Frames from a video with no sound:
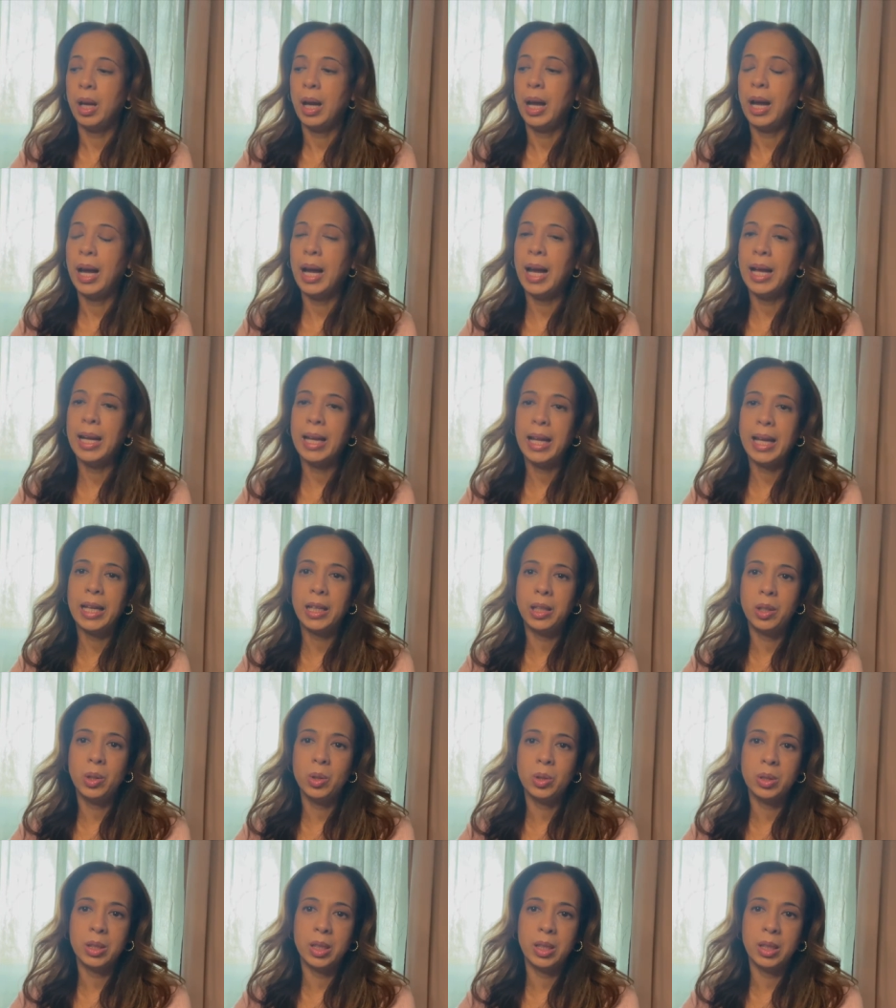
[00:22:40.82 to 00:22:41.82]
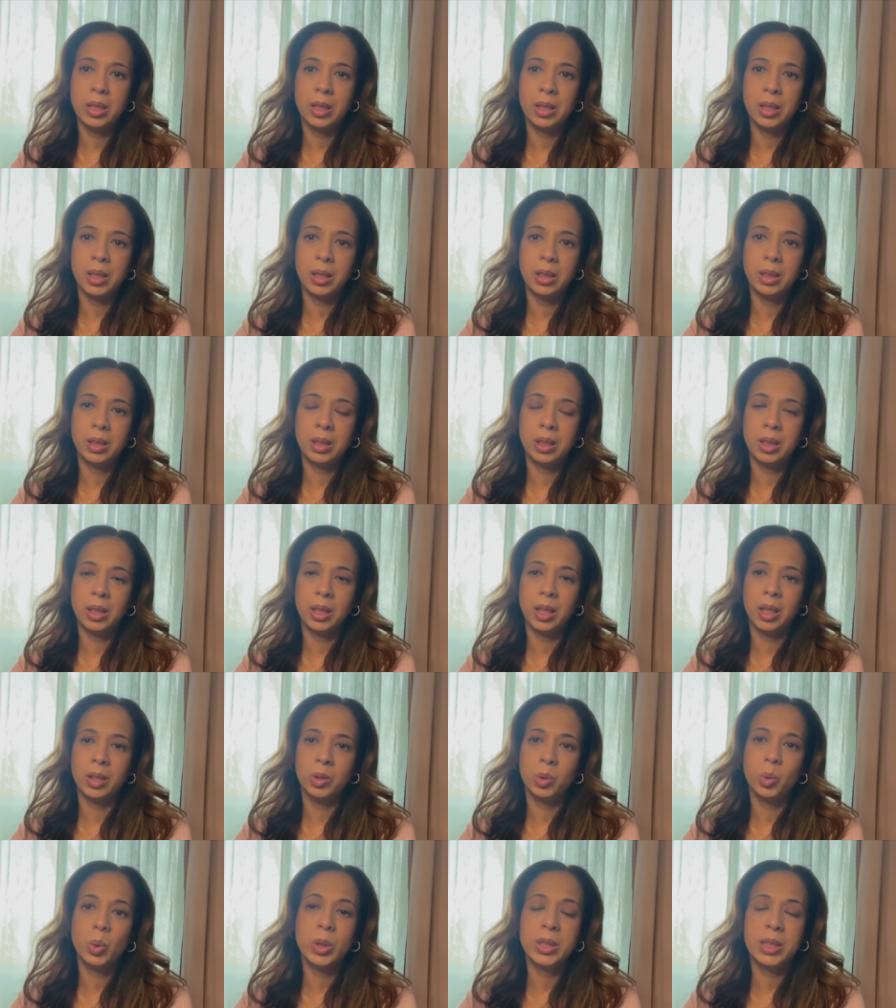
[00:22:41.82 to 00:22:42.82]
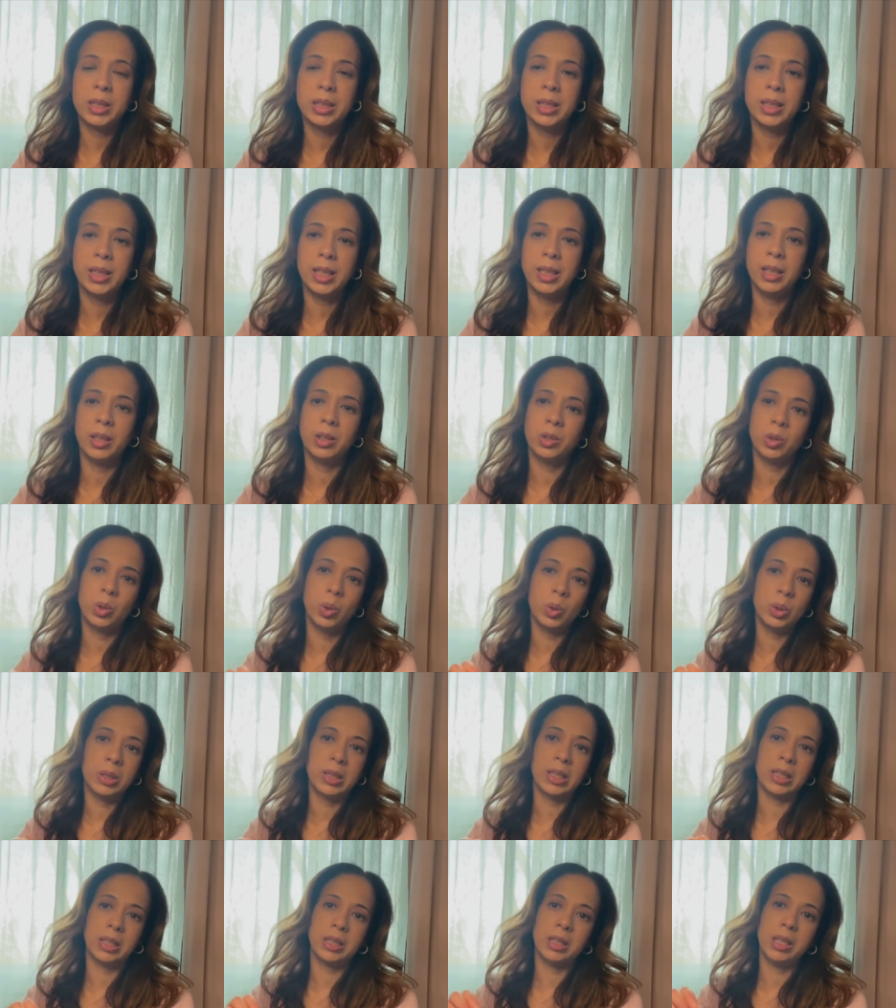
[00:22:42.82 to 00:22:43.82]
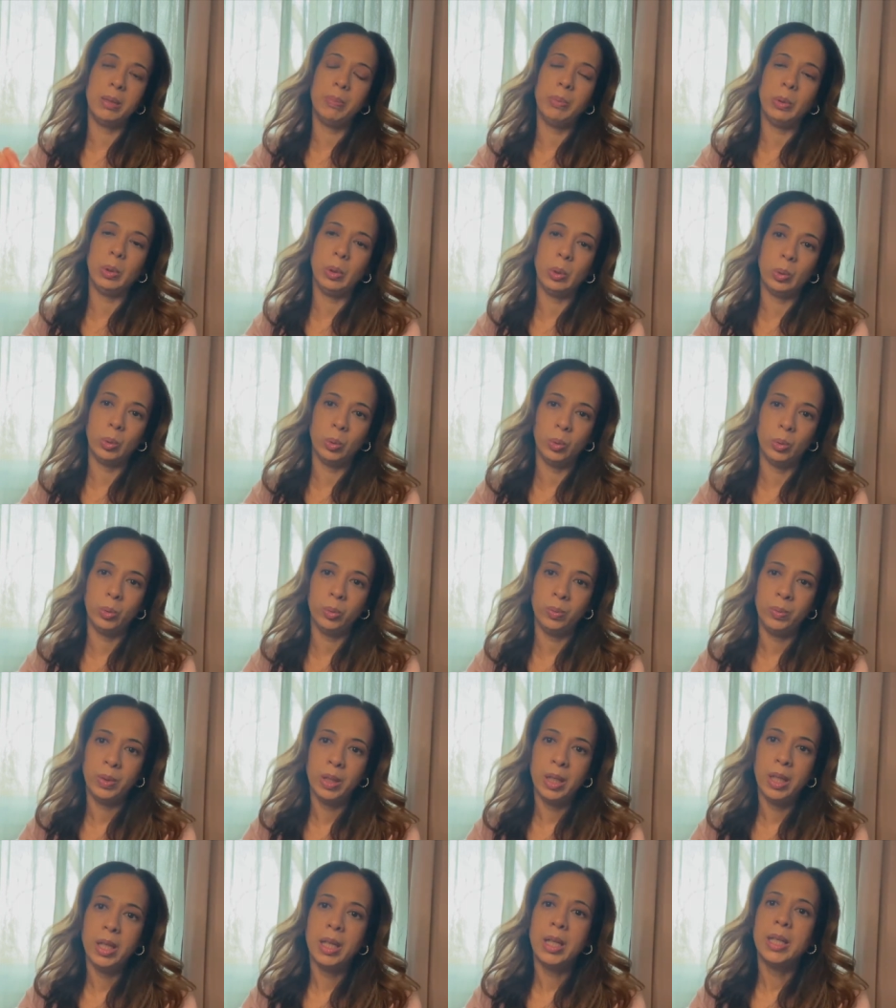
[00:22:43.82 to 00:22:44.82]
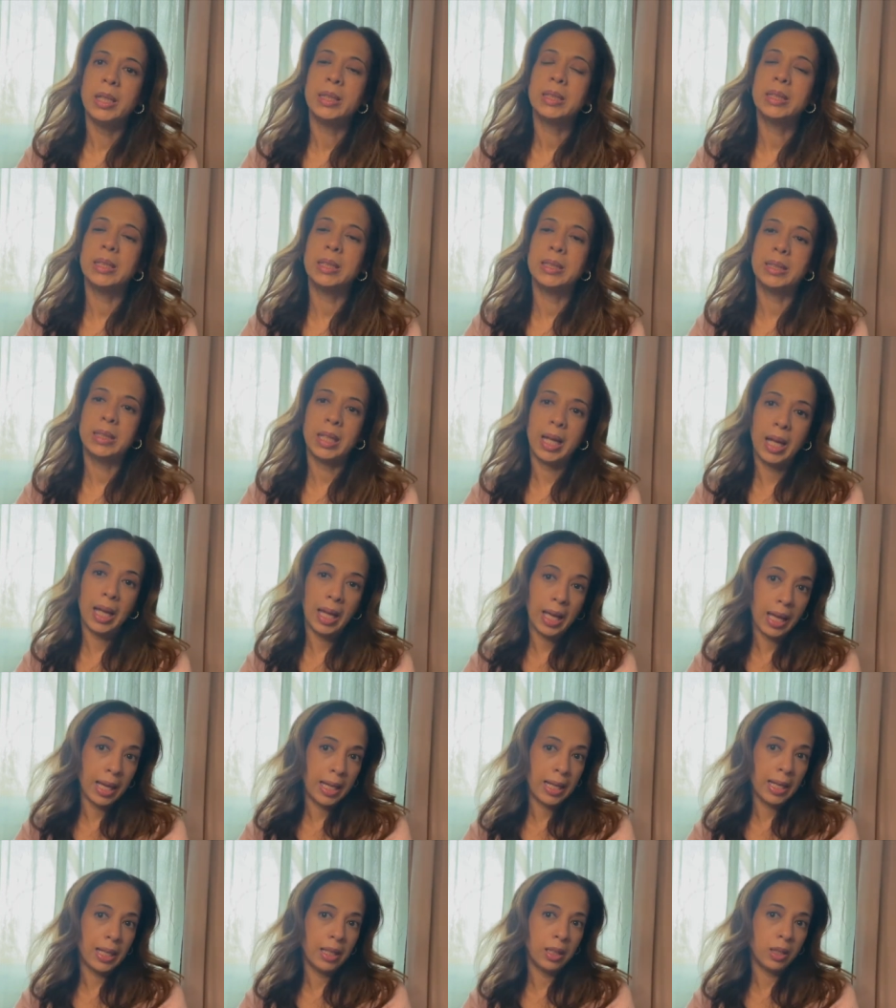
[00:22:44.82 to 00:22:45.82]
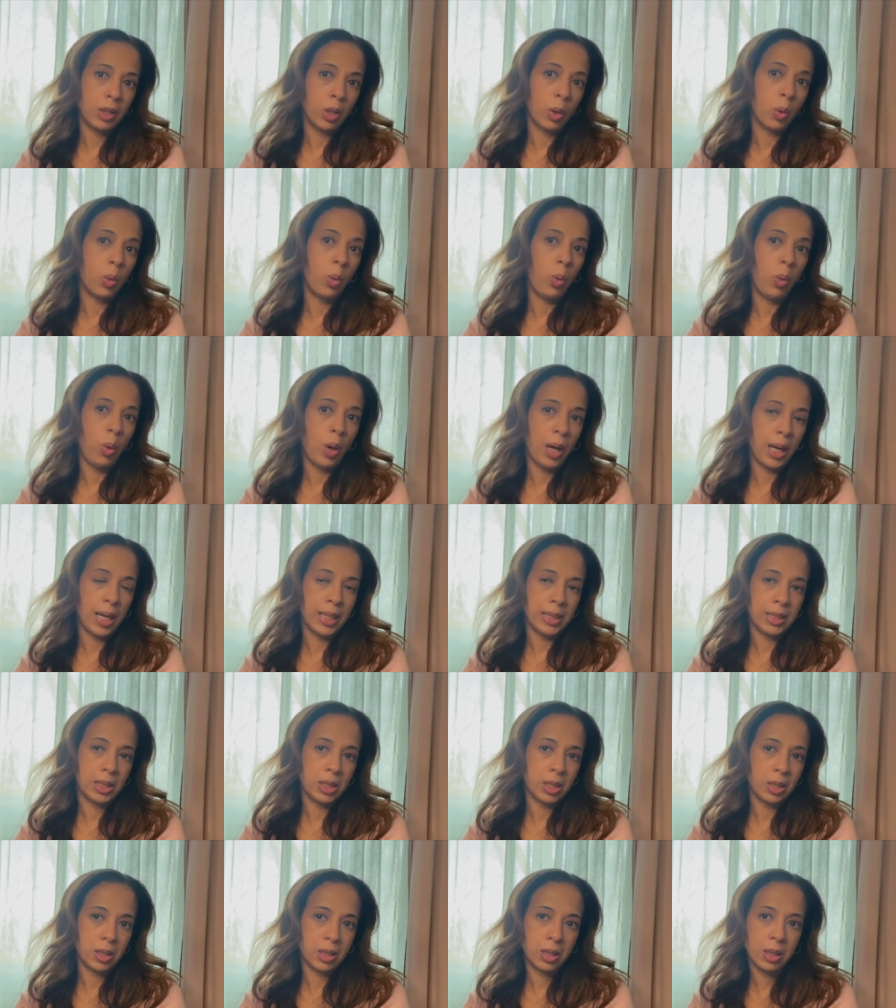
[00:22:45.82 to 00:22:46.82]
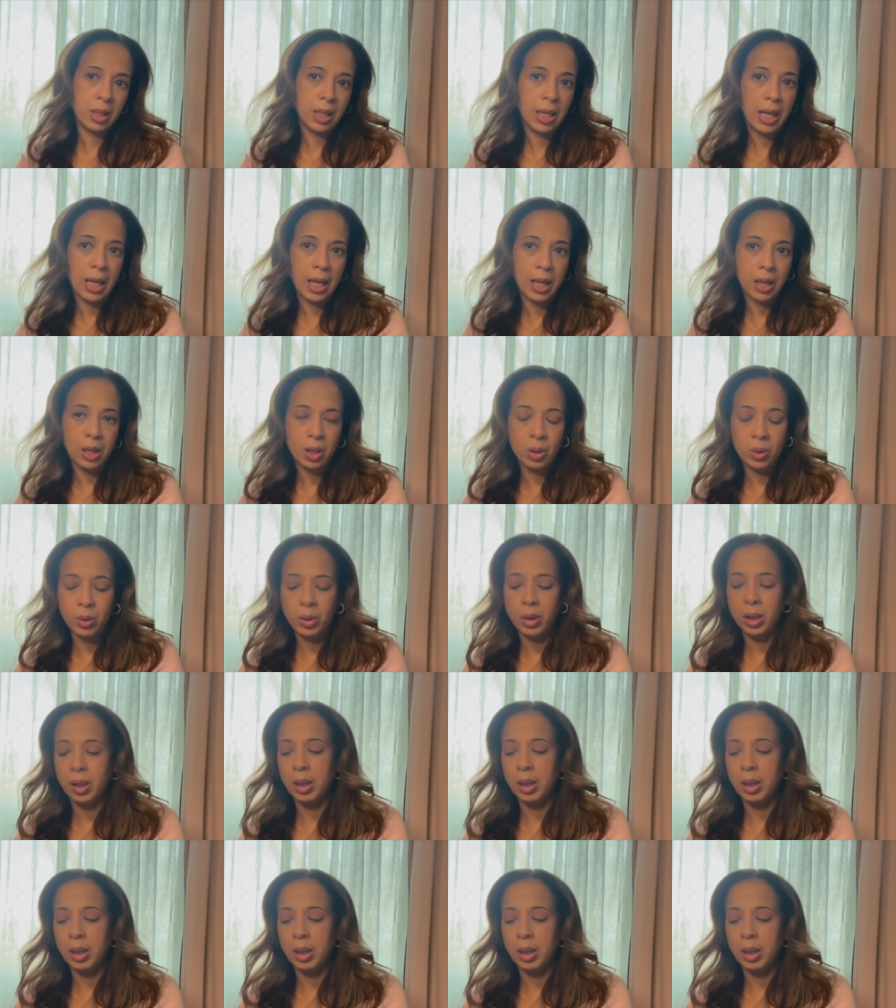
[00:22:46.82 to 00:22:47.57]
I like using the twisted two sixty balloon to tie the quads together.